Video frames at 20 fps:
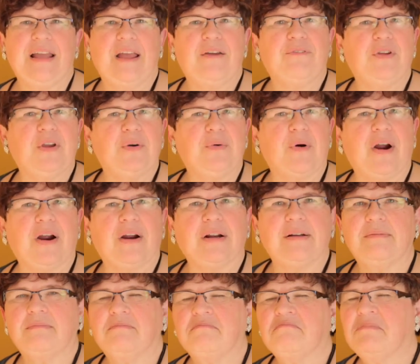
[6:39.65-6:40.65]
If you are
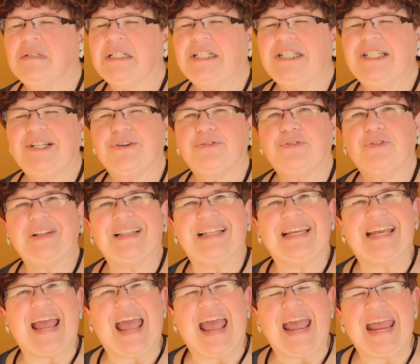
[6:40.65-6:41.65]

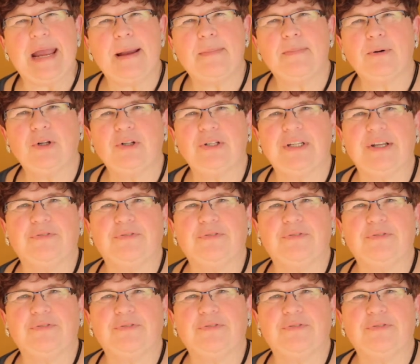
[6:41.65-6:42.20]
differently abled,